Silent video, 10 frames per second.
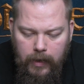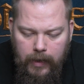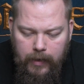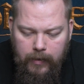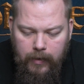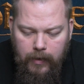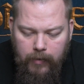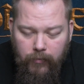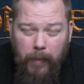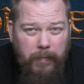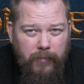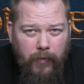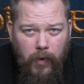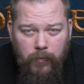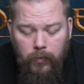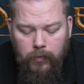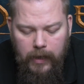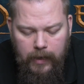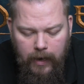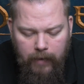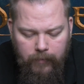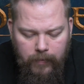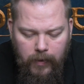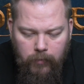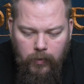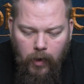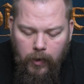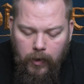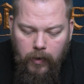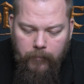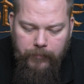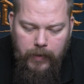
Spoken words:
and Rapid Fire rule and everything you would like.